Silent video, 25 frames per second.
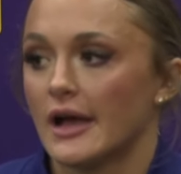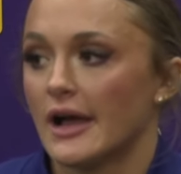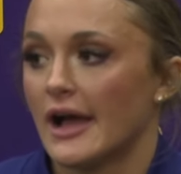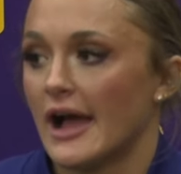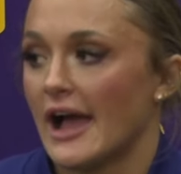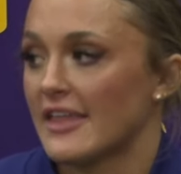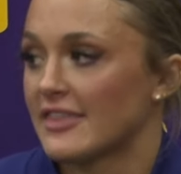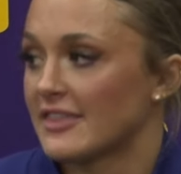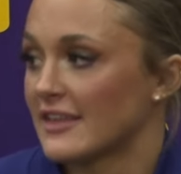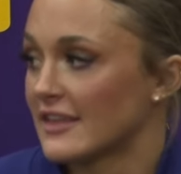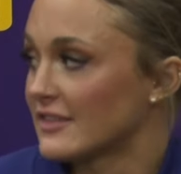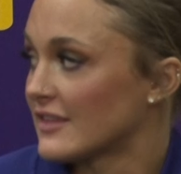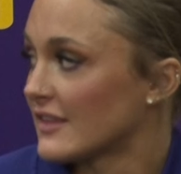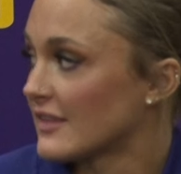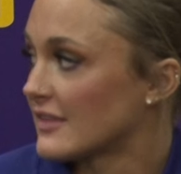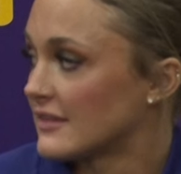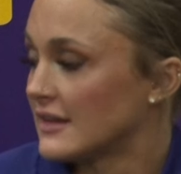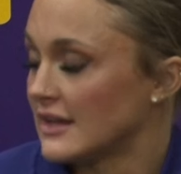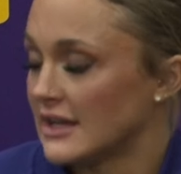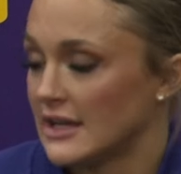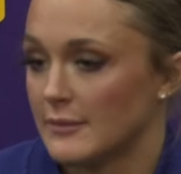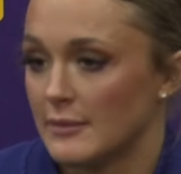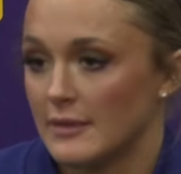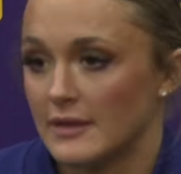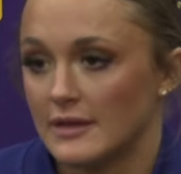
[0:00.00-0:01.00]
I think this
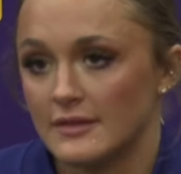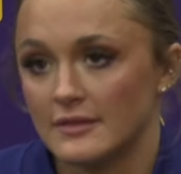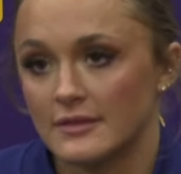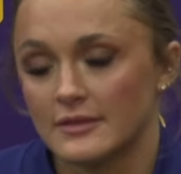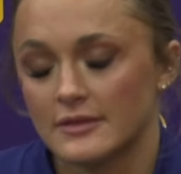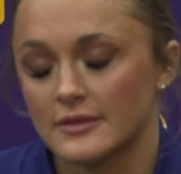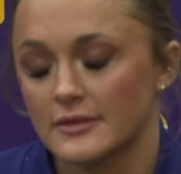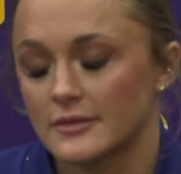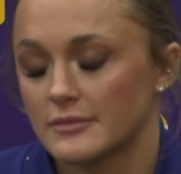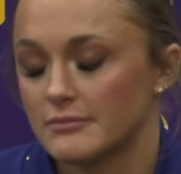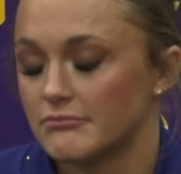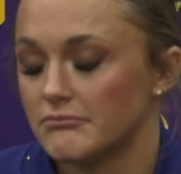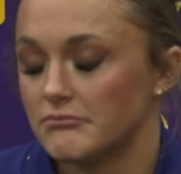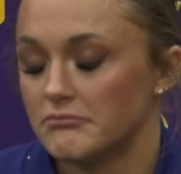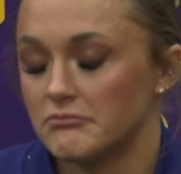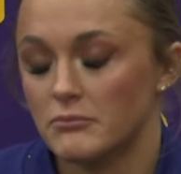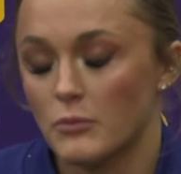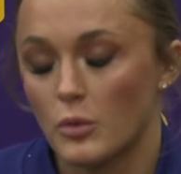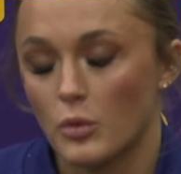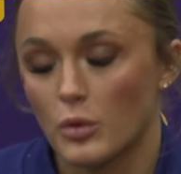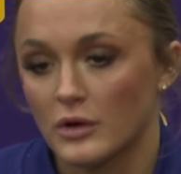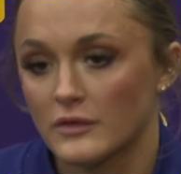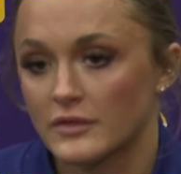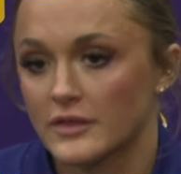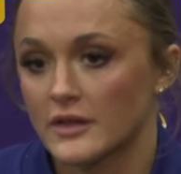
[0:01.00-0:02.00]
team is
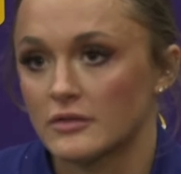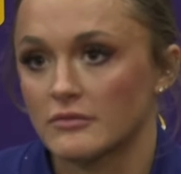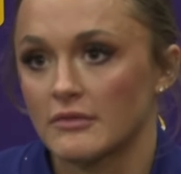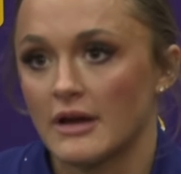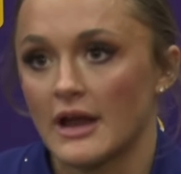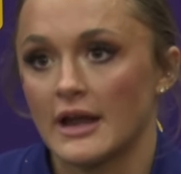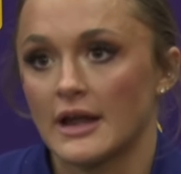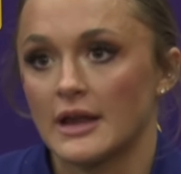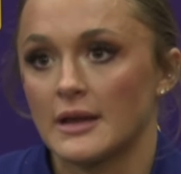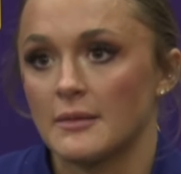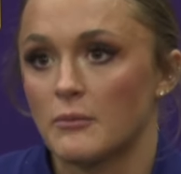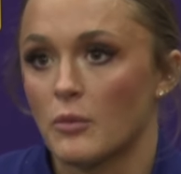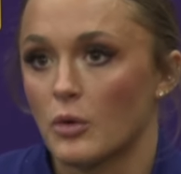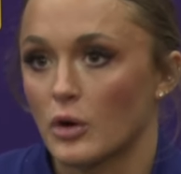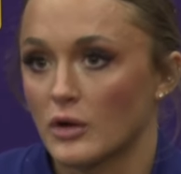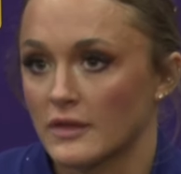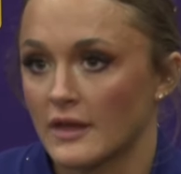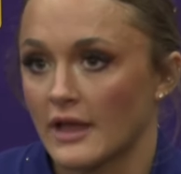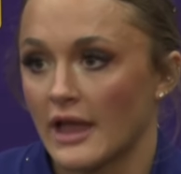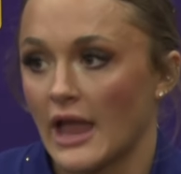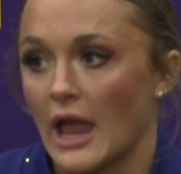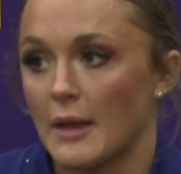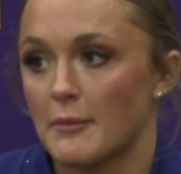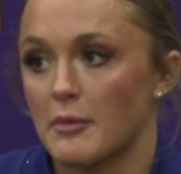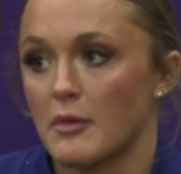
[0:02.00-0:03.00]
more than ready, more
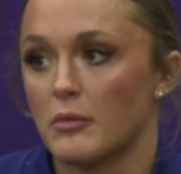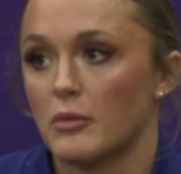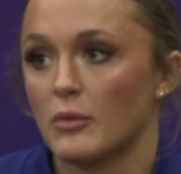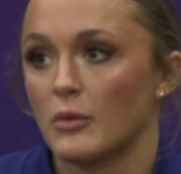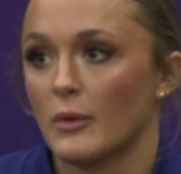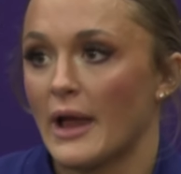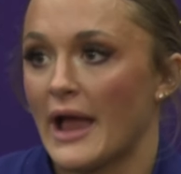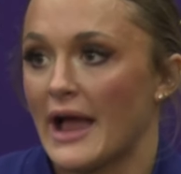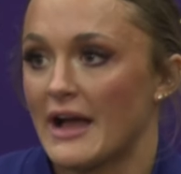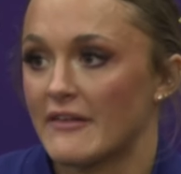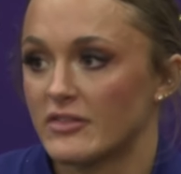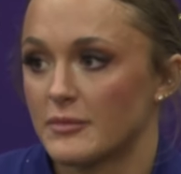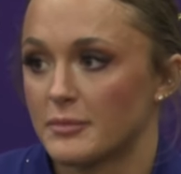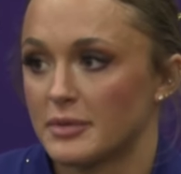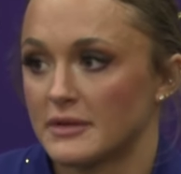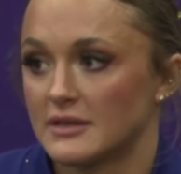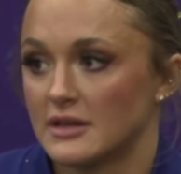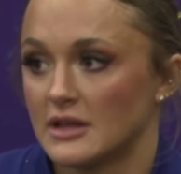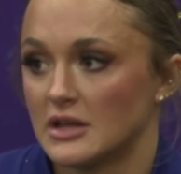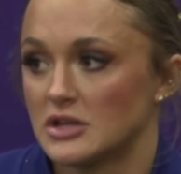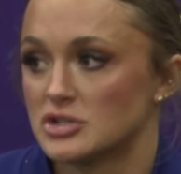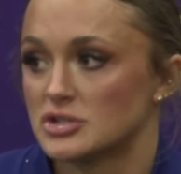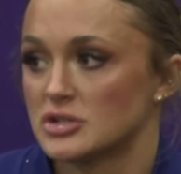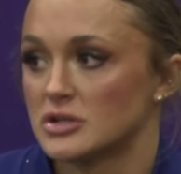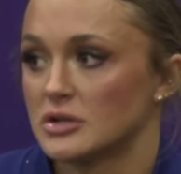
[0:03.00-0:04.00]
than capable. We have the
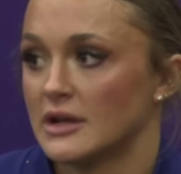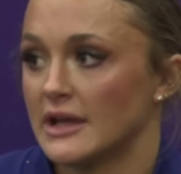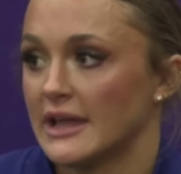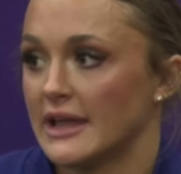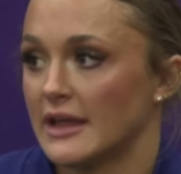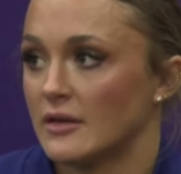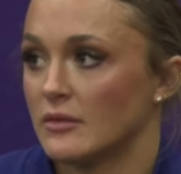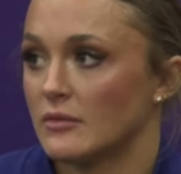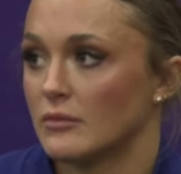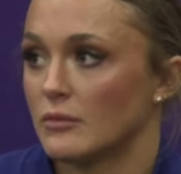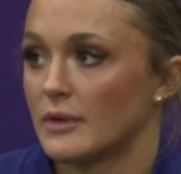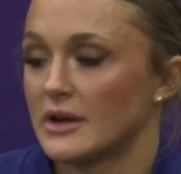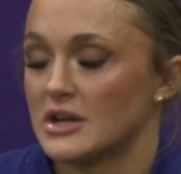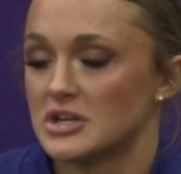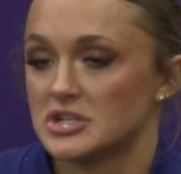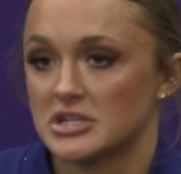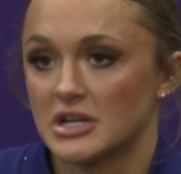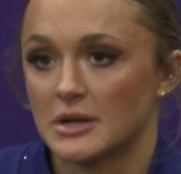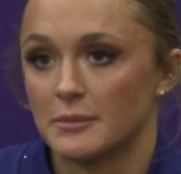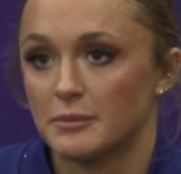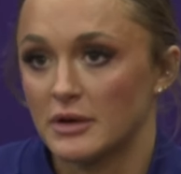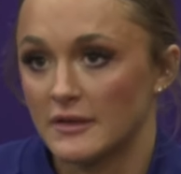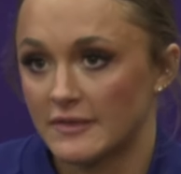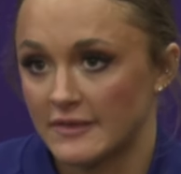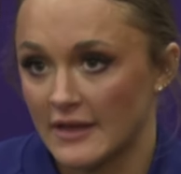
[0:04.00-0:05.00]
potential, and we just
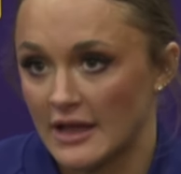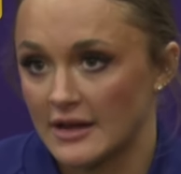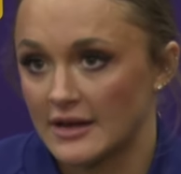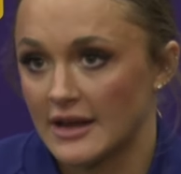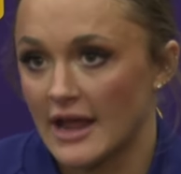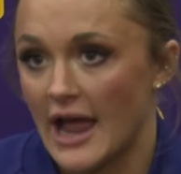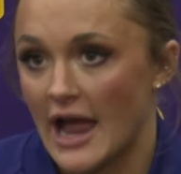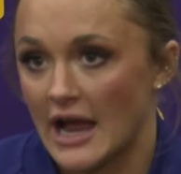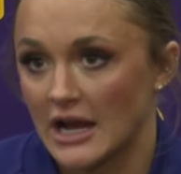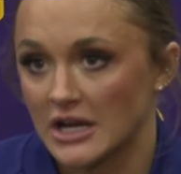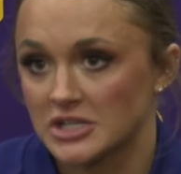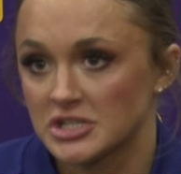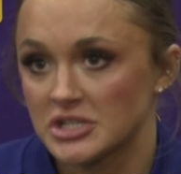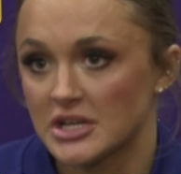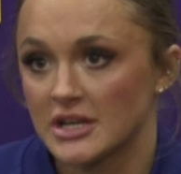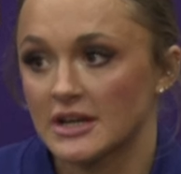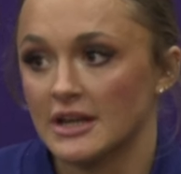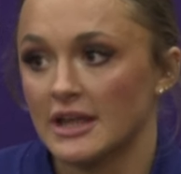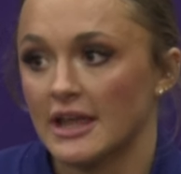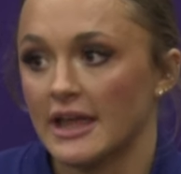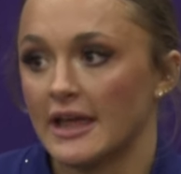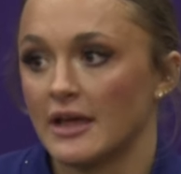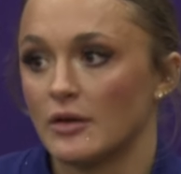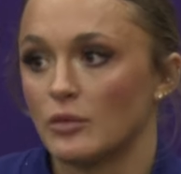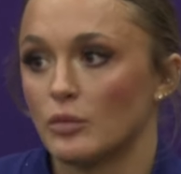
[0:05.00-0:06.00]
need to put that into action,
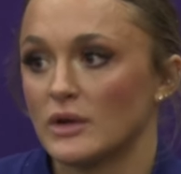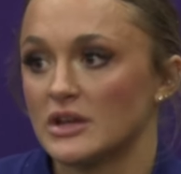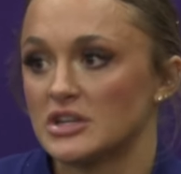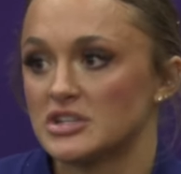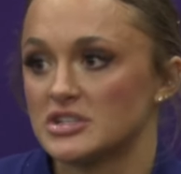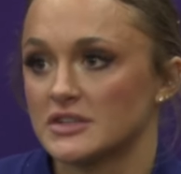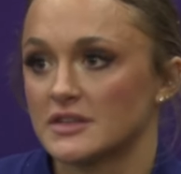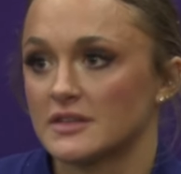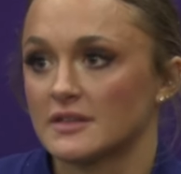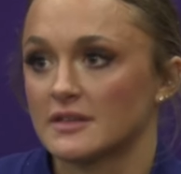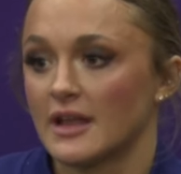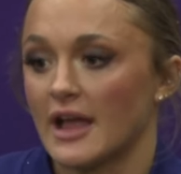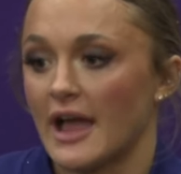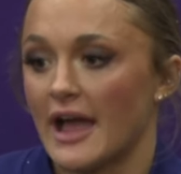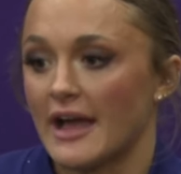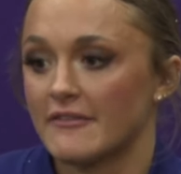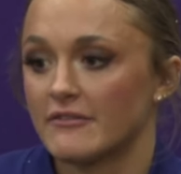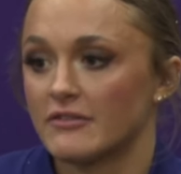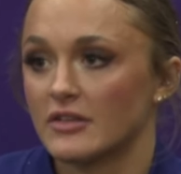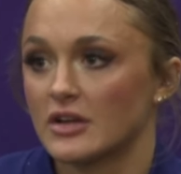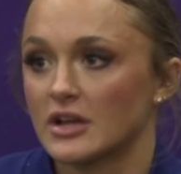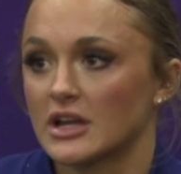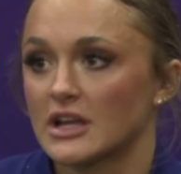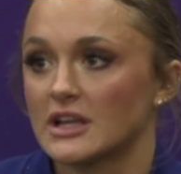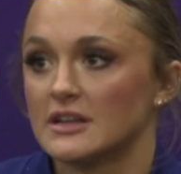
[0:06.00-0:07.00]
and we just
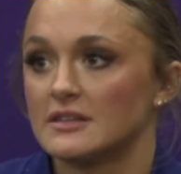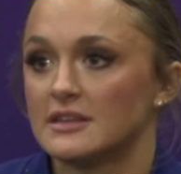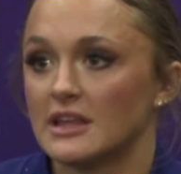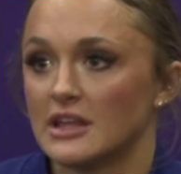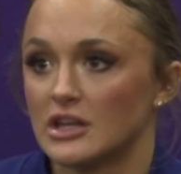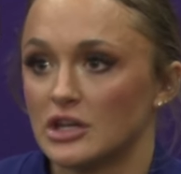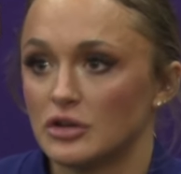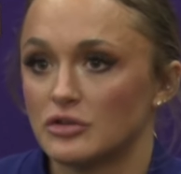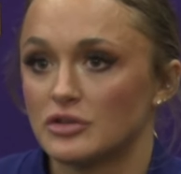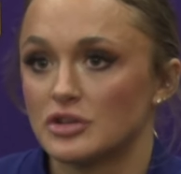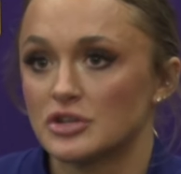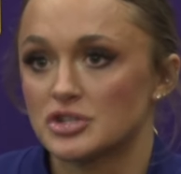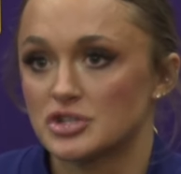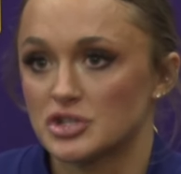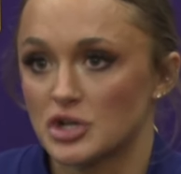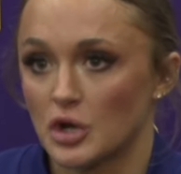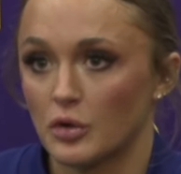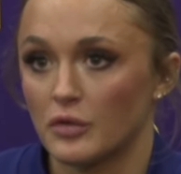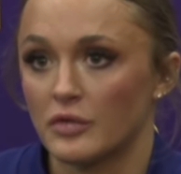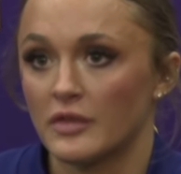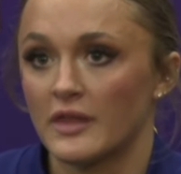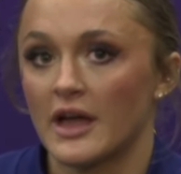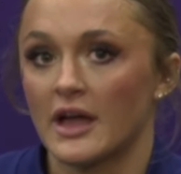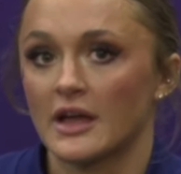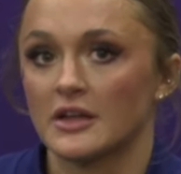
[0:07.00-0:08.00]
have continued to show
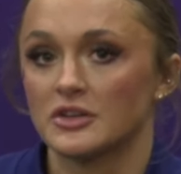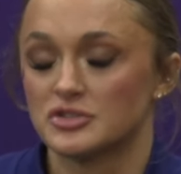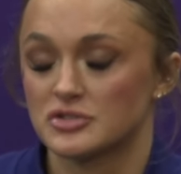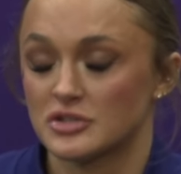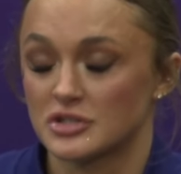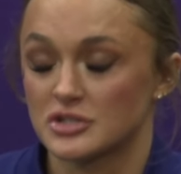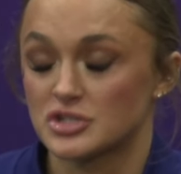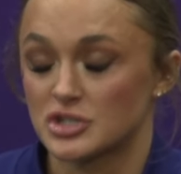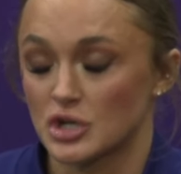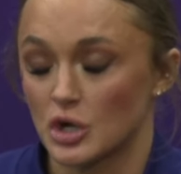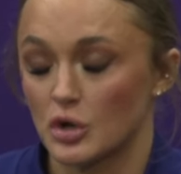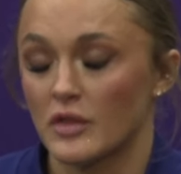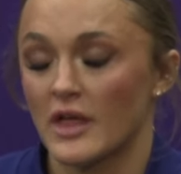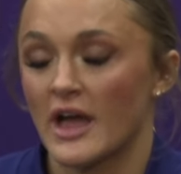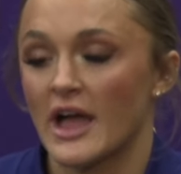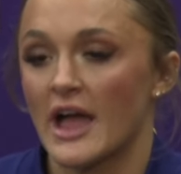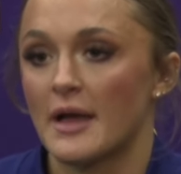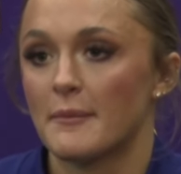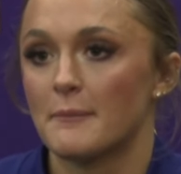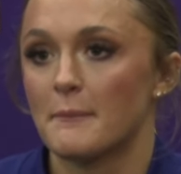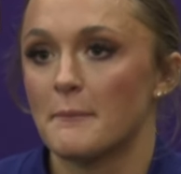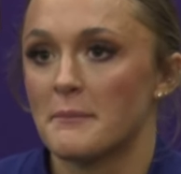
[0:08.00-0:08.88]
that